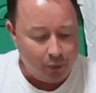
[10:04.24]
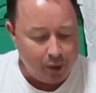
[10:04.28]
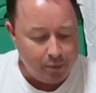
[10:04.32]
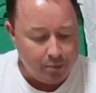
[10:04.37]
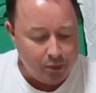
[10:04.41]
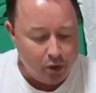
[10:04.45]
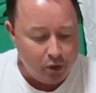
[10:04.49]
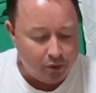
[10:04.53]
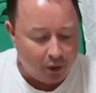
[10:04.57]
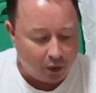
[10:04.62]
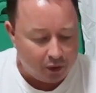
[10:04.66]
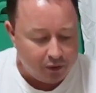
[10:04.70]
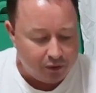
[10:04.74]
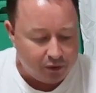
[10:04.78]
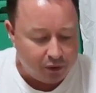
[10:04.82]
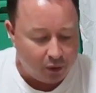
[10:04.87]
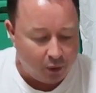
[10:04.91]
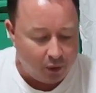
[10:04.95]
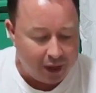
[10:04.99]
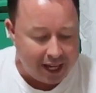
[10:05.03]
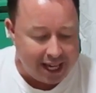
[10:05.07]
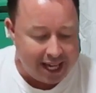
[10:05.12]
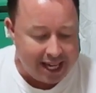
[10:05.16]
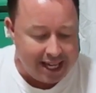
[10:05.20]
And we move
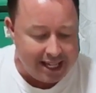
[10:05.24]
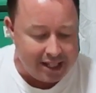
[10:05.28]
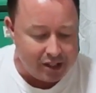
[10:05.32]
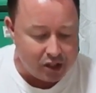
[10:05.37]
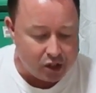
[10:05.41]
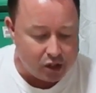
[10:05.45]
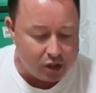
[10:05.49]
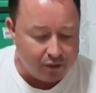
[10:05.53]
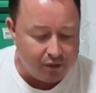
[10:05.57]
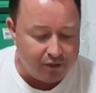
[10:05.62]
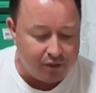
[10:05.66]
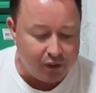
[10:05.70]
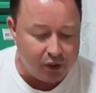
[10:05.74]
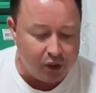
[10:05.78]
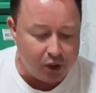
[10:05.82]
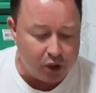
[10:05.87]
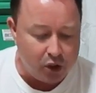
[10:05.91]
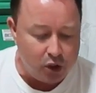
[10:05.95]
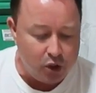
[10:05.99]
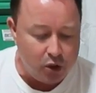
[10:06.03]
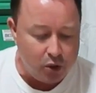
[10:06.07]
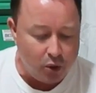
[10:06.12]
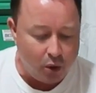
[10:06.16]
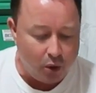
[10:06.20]
on for Itch
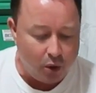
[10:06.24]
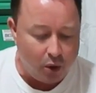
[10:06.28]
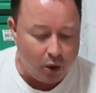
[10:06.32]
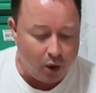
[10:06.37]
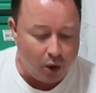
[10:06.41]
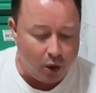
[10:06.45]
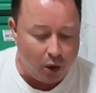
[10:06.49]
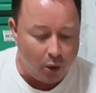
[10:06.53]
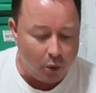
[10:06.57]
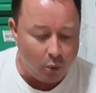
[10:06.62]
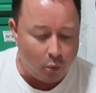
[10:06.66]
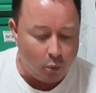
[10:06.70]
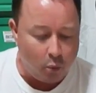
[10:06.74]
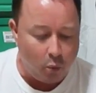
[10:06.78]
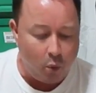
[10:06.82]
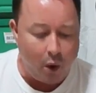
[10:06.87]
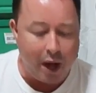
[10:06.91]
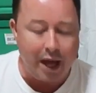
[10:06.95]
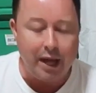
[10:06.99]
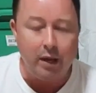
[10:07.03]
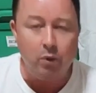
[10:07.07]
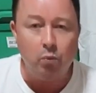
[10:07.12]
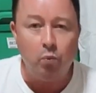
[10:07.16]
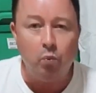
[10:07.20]
for the Cure,
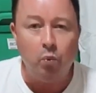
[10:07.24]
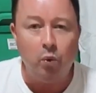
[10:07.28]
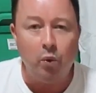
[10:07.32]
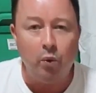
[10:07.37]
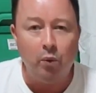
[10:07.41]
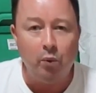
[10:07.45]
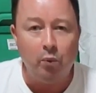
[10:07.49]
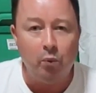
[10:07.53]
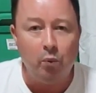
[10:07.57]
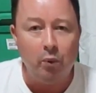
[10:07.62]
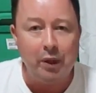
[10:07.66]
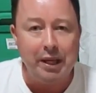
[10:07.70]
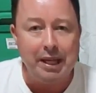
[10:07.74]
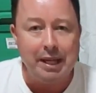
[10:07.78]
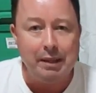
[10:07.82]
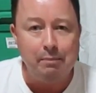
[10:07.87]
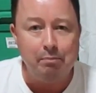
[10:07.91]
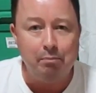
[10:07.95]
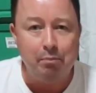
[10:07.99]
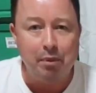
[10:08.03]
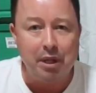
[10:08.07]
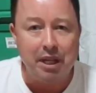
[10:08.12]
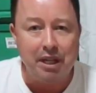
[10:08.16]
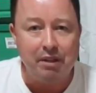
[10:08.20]
When Will
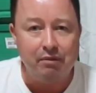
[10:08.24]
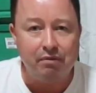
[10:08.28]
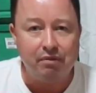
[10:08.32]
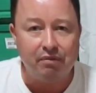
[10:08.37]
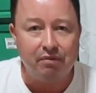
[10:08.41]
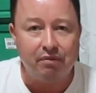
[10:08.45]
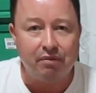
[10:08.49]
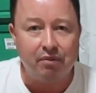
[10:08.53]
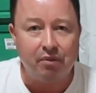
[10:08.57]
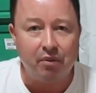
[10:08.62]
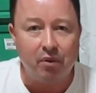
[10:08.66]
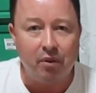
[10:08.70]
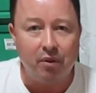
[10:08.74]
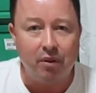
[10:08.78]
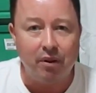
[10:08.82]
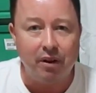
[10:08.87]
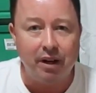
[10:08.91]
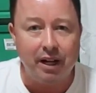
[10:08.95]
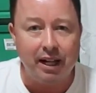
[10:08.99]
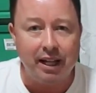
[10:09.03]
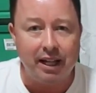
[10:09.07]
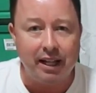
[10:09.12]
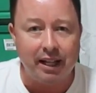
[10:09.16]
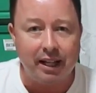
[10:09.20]
We Be
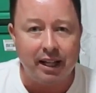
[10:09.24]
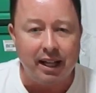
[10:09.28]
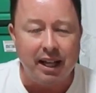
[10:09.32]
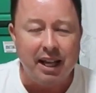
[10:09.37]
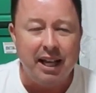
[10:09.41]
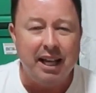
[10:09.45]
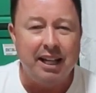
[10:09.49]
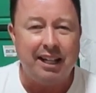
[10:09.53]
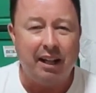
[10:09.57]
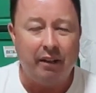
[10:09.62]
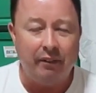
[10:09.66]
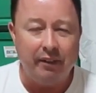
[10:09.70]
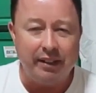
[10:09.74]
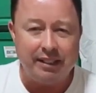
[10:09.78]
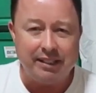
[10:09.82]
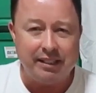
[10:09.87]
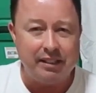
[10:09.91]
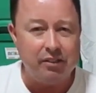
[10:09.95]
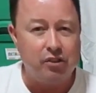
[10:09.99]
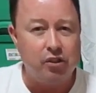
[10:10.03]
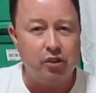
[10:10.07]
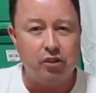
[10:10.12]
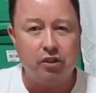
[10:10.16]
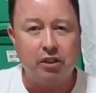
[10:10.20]
Free? Now,
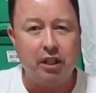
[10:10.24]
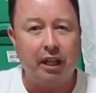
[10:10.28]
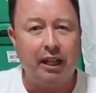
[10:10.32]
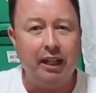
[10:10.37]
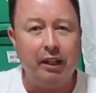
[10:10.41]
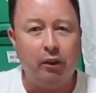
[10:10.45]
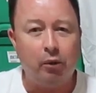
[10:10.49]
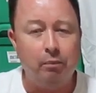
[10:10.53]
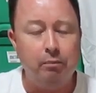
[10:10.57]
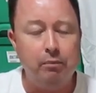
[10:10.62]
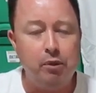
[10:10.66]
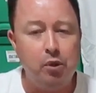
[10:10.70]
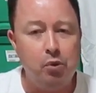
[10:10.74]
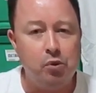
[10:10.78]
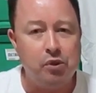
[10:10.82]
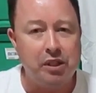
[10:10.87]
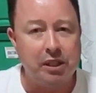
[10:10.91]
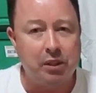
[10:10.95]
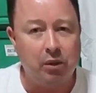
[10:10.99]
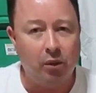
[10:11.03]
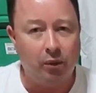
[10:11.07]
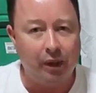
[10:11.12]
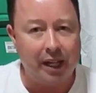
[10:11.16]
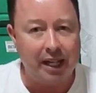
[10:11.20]
this is just a little
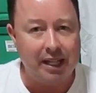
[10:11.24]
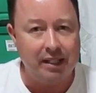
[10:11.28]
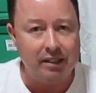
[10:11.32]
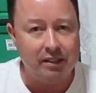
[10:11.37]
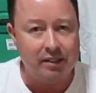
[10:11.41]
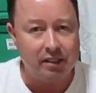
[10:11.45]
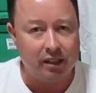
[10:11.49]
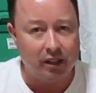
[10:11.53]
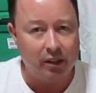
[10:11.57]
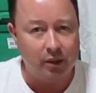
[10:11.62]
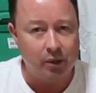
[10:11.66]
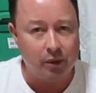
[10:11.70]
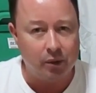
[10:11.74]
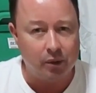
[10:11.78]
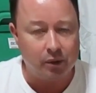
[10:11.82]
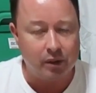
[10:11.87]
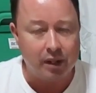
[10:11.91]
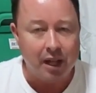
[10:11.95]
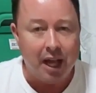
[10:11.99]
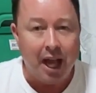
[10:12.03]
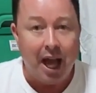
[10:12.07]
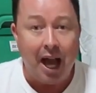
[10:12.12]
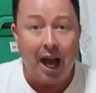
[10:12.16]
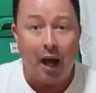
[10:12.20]
musical
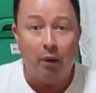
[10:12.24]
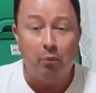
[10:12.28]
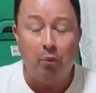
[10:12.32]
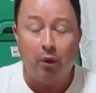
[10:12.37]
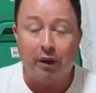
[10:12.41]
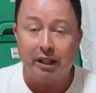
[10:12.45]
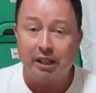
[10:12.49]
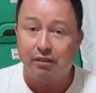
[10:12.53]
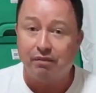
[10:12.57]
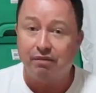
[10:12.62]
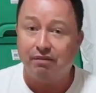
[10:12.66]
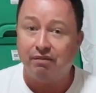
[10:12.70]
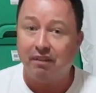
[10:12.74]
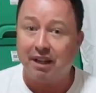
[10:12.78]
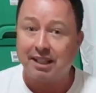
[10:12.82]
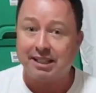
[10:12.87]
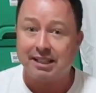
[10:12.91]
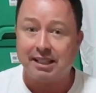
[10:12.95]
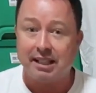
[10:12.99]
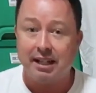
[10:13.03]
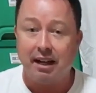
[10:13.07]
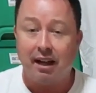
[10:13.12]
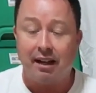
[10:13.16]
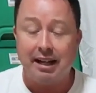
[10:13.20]
interlude. And what is
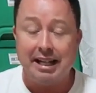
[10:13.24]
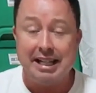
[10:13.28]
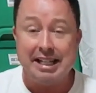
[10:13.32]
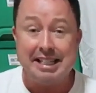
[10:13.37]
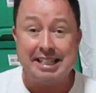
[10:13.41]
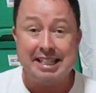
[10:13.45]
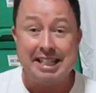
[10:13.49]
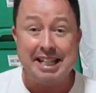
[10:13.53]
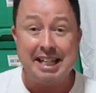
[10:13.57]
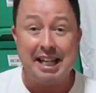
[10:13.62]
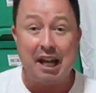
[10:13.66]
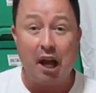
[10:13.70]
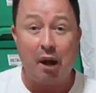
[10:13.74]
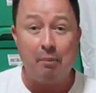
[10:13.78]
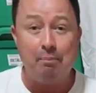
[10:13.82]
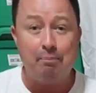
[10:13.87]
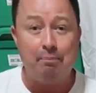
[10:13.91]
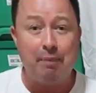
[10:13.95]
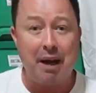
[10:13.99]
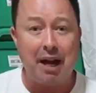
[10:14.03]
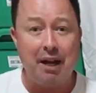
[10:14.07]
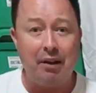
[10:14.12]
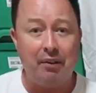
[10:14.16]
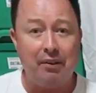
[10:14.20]
fascinating
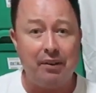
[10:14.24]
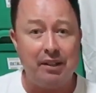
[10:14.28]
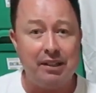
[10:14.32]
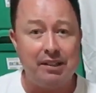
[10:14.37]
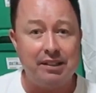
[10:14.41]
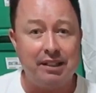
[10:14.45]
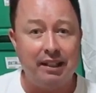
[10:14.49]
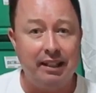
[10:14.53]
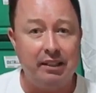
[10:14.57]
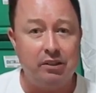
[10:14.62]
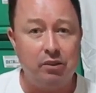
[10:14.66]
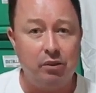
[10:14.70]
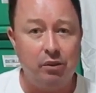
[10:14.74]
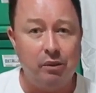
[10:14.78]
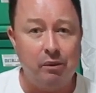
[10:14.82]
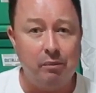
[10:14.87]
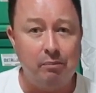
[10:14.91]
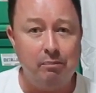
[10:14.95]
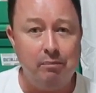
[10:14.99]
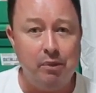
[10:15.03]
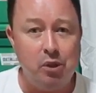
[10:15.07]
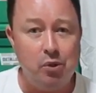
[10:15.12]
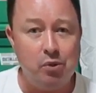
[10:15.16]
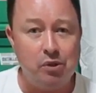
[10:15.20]
about this
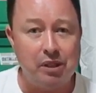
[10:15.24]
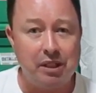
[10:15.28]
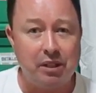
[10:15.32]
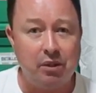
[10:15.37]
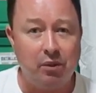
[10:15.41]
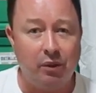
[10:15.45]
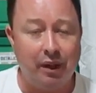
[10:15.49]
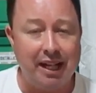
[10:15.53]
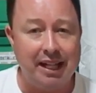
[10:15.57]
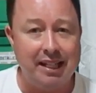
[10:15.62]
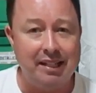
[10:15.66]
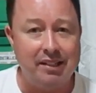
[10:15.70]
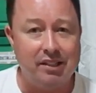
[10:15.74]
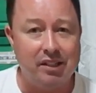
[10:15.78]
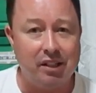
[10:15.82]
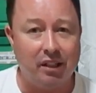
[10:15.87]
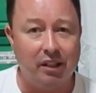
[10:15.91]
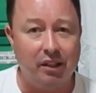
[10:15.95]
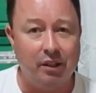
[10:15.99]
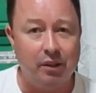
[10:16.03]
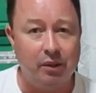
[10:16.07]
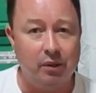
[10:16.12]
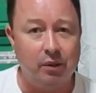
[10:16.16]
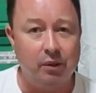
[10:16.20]
little musical
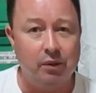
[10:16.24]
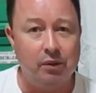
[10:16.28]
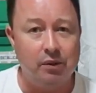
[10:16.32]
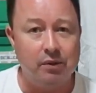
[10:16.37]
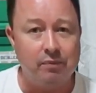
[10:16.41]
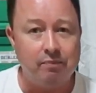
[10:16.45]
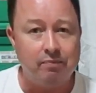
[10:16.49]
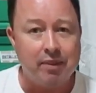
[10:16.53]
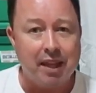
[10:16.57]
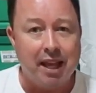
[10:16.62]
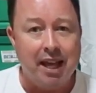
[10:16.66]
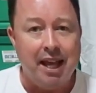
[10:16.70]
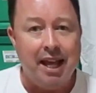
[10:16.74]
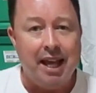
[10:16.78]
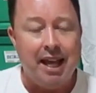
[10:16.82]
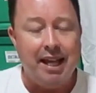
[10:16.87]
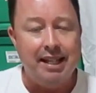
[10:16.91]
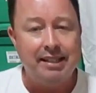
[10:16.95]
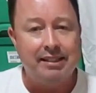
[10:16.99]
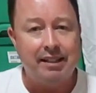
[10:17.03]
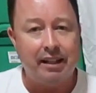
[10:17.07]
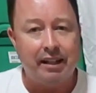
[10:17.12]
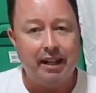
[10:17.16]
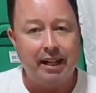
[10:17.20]
interlude
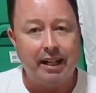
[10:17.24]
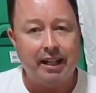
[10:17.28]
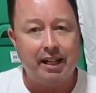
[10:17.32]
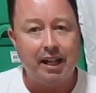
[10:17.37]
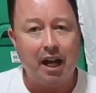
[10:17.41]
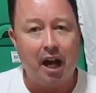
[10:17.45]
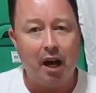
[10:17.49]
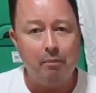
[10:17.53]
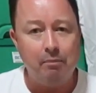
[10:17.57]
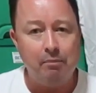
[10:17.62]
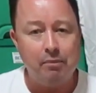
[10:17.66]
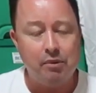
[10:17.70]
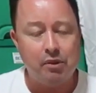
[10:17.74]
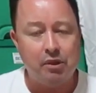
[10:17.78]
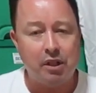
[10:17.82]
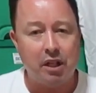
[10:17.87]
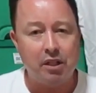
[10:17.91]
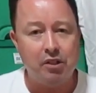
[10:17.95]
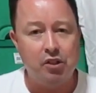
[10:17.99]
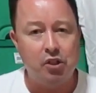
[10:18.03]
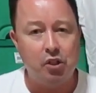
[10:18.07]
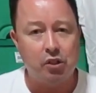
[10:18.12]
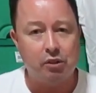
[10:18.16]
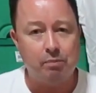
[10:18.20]
is that it
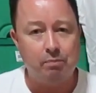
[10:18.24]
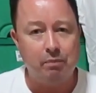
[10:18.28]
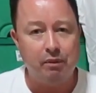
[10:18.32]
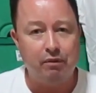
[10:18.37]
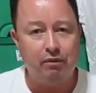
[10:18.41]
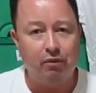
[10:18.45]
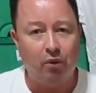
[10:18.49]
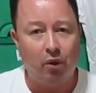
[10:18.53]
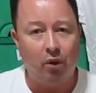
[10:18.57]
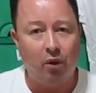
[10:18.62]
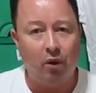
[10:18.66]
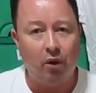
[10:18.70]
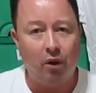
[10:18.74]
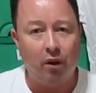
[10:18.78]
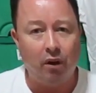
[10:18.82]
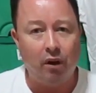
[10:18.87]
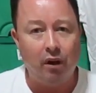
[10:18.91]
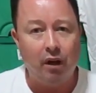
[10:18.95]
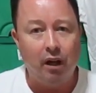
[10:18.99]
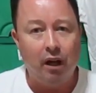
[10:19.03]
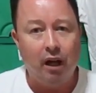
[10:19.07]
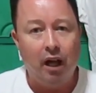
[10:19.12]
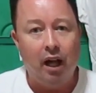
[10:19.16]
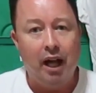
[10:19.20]
comes just
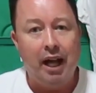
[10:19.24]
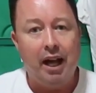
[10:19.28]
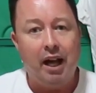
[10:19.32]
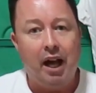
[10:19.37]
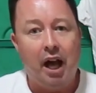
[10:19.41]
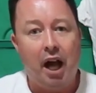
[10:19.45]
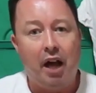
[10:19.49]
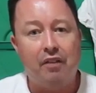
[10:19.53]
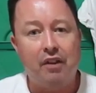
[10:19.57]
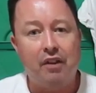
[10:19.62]
before